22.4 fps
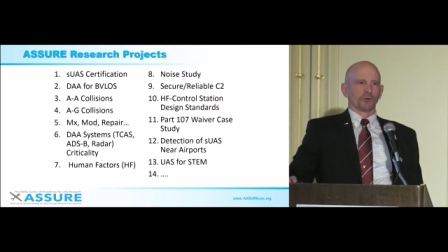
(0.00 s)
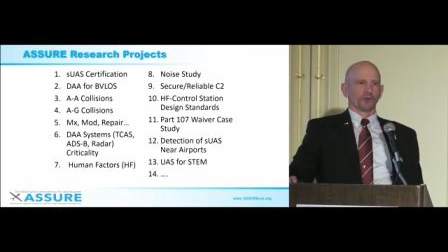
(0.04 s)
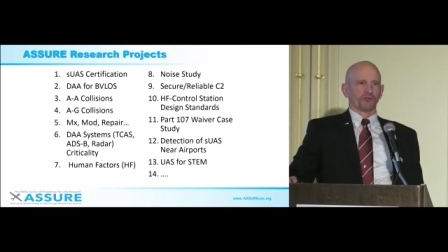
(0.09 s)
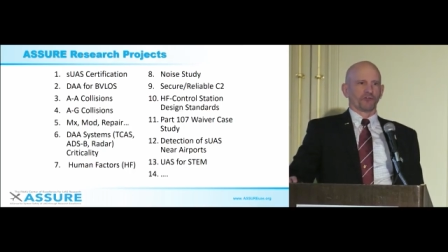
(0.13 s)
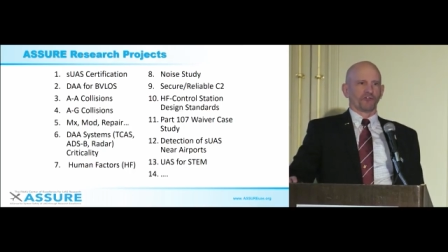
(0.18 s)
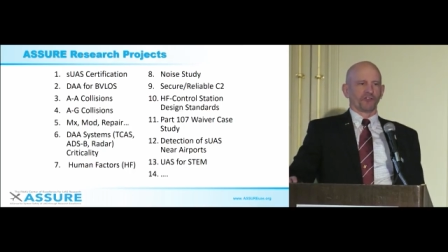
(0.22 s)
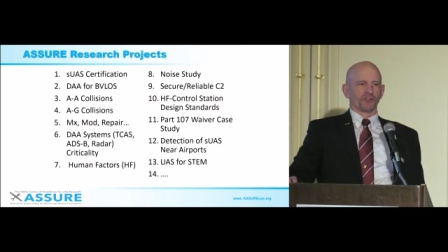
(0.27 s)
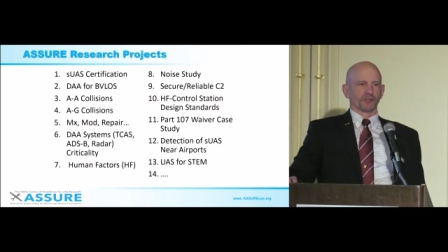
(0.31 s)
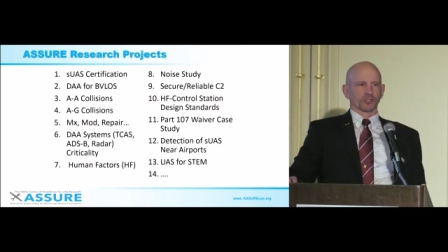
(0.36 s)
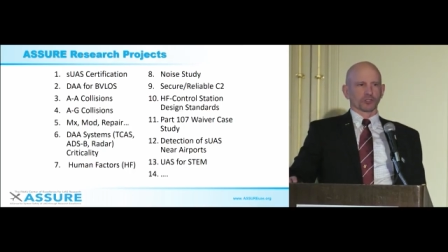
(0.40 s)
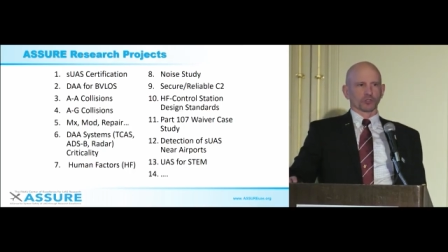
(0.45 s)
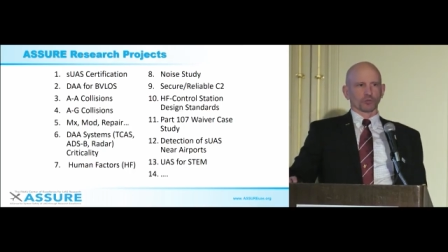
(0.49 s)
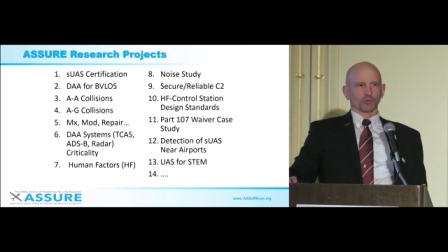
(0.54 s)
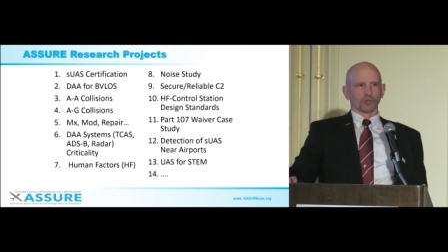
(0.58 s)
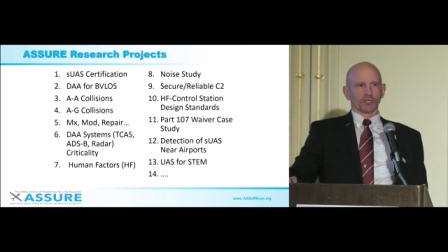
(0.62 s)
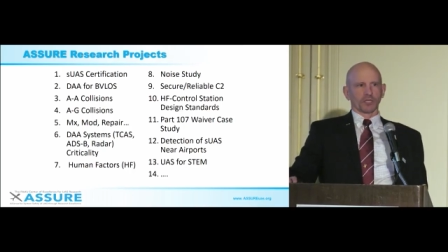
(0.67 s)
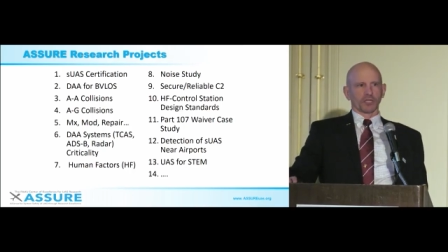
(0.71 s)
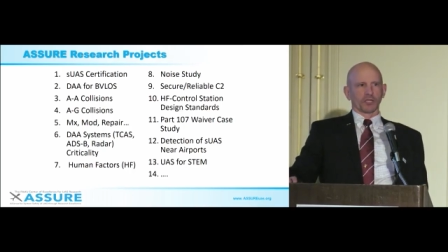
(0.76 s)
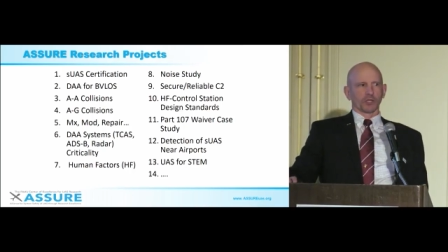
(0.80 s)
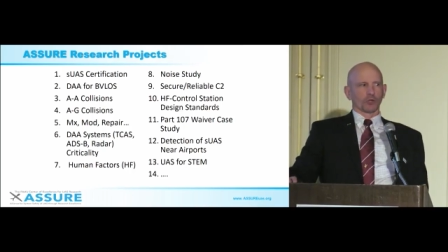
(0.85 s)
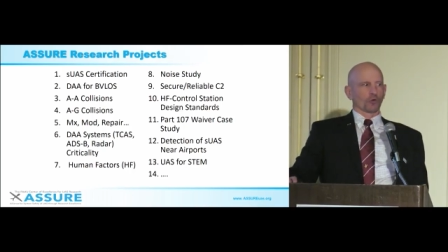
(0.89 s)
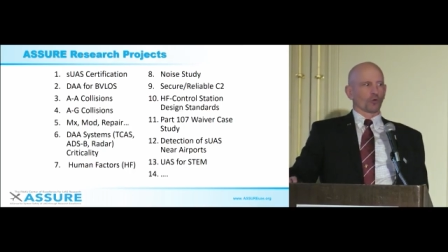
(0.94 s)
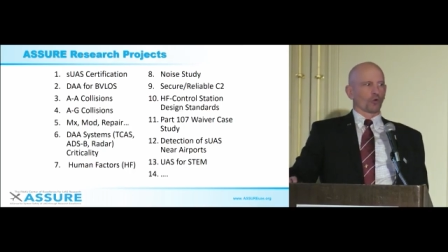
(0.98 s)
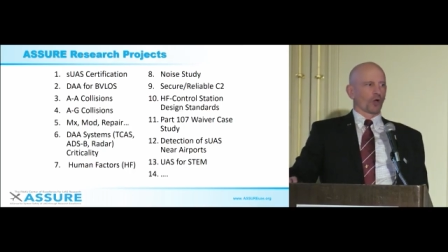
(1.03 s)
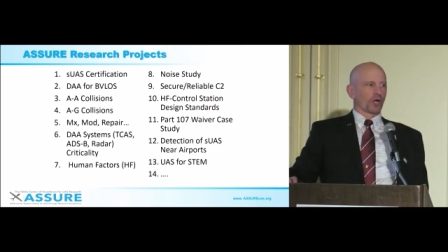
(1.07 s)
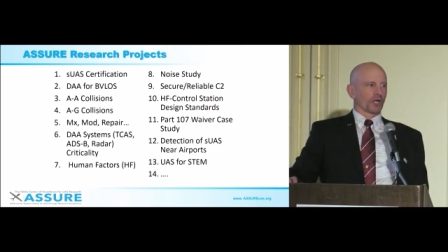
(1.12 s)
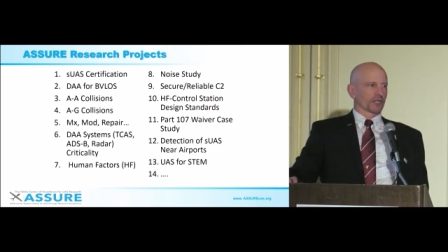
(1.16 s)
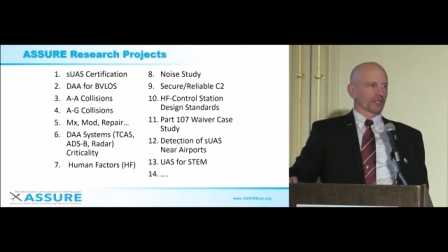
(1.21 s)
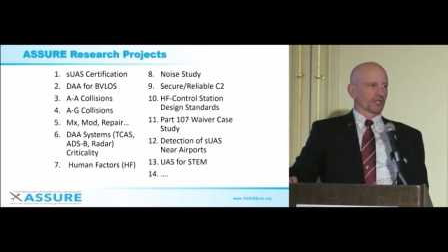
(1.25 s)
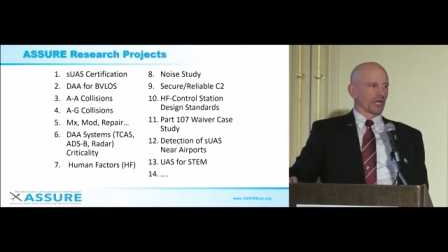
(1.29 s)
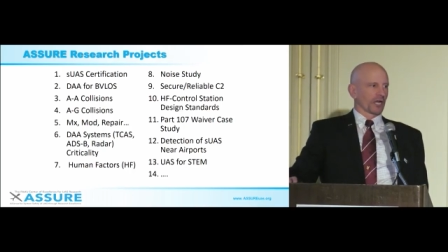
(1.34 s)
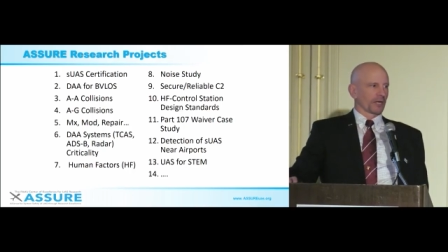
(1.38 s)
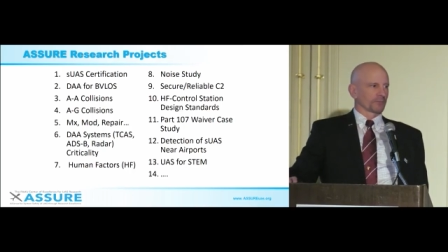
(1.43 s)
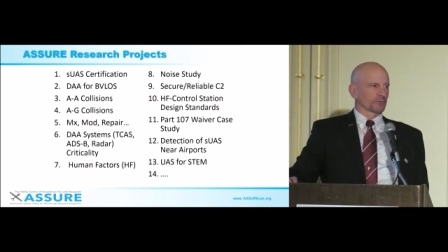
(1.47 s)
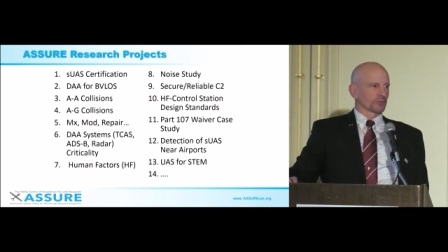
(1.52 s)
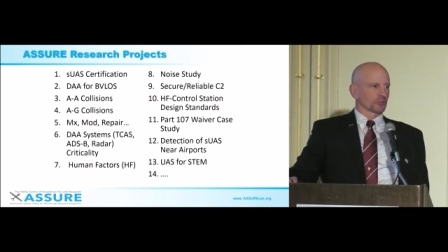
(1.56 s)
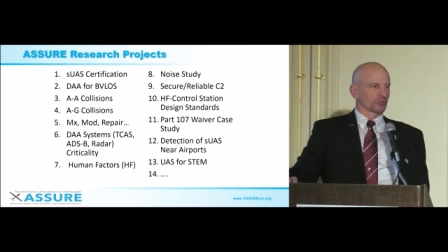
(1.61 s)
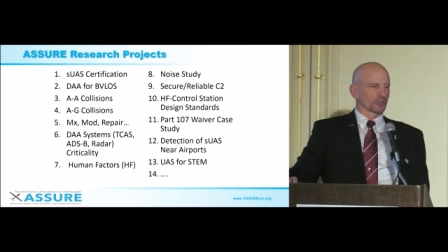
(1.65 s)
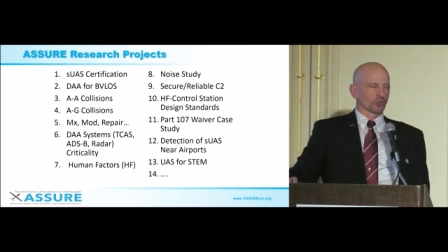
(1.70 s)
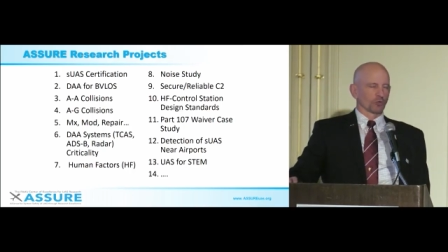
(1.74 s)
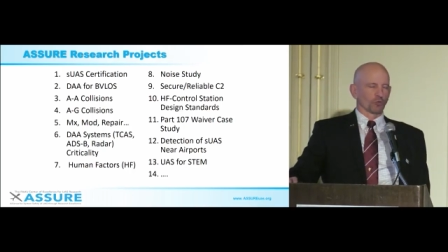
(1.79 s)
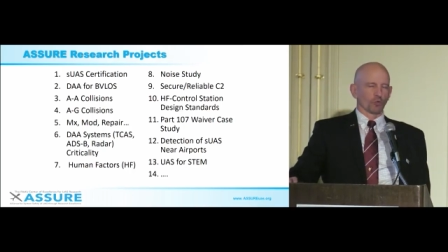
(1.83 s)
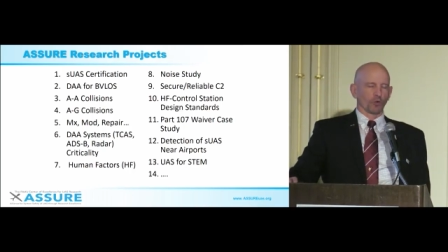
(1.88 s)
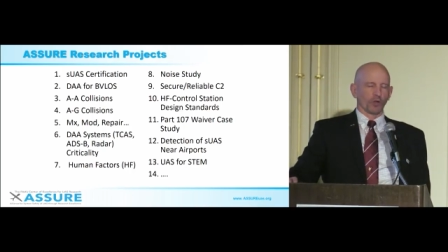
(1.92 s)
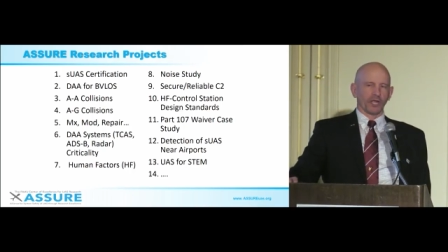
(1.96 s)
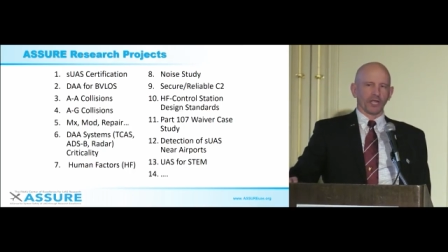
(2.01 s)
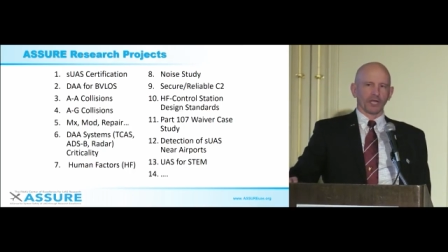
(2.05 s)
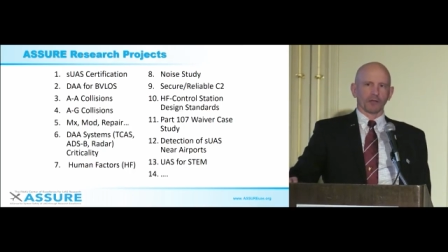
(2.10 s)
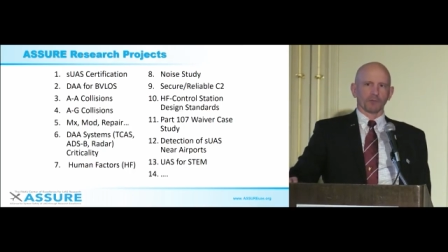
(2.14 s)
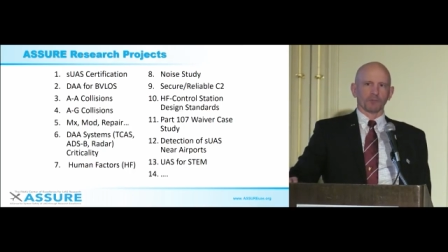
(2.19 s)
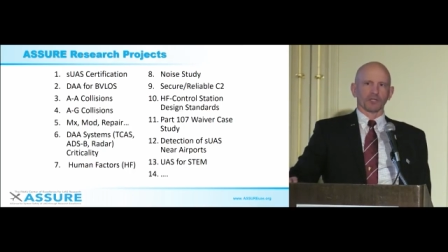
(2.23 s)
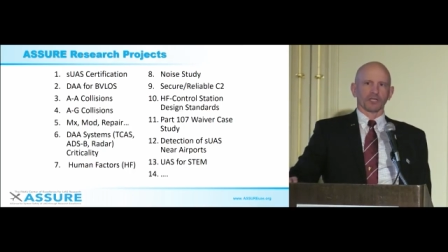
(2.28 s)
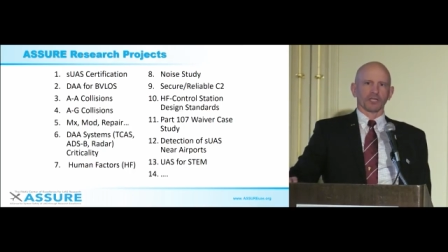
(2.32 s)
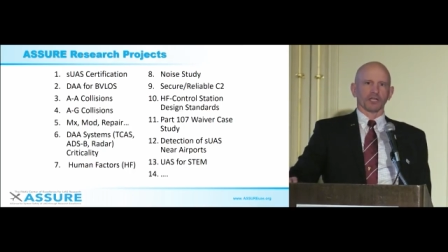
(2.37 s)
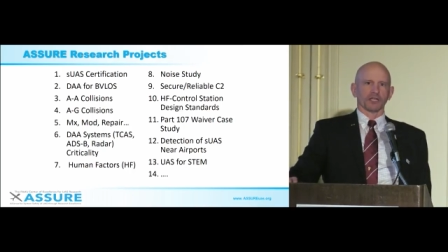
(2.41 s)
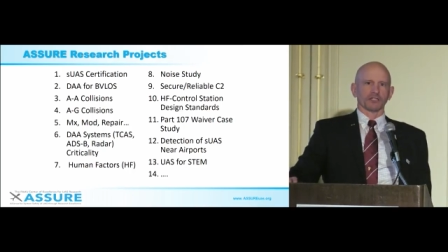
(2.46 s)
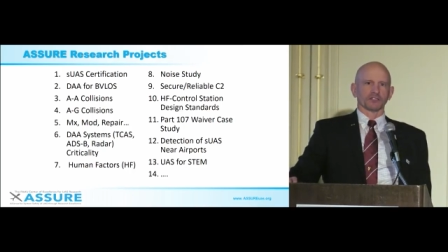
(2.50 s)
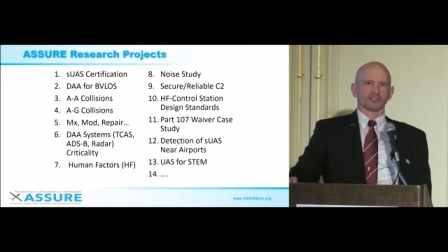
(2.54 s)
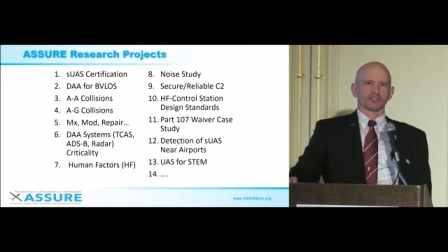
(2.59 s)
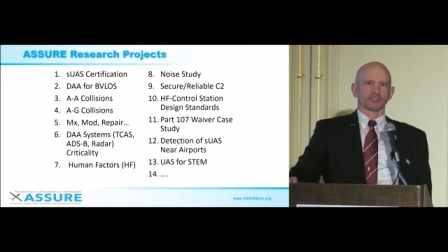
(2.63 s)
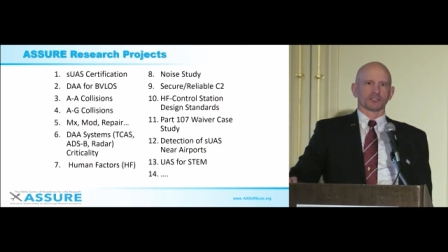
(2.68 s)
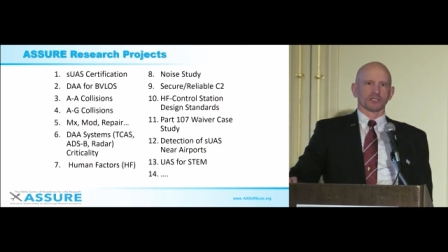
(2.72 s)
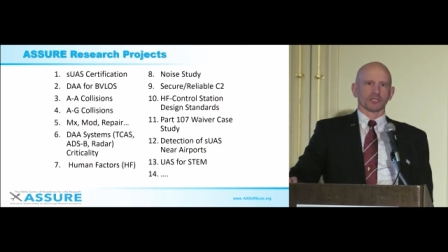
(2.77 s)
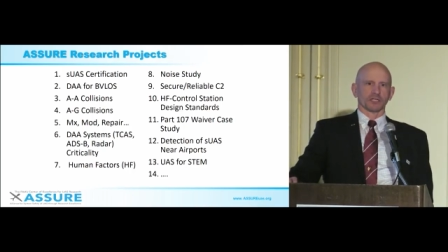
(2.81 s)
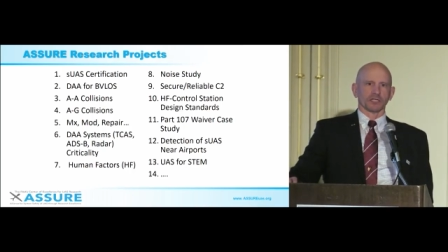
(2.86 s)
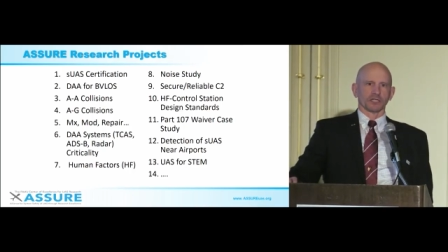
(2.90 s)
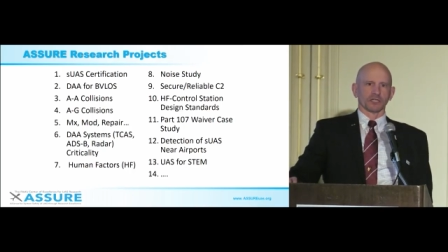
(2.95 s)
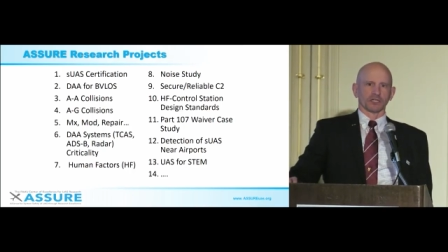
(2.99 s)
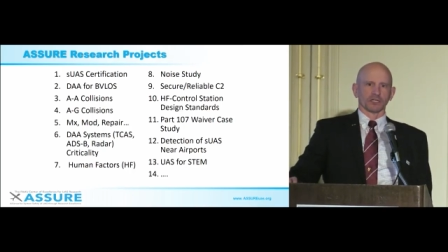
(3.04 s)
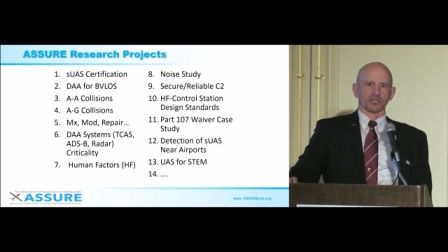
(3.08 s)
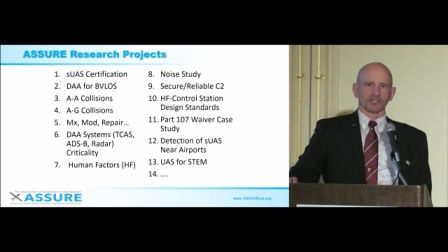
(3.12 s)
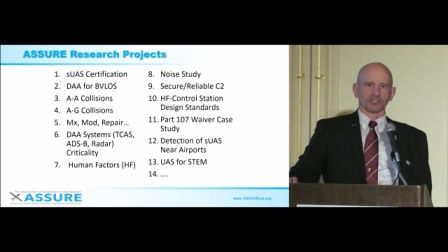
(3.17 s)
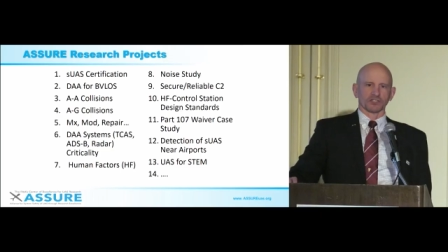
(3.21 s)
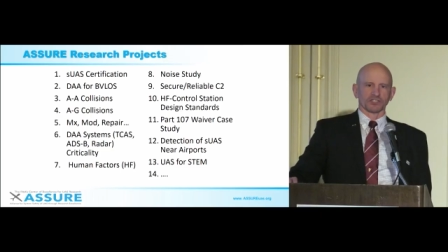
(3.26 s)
both fixed wing and quadcopters, and ran them against uh,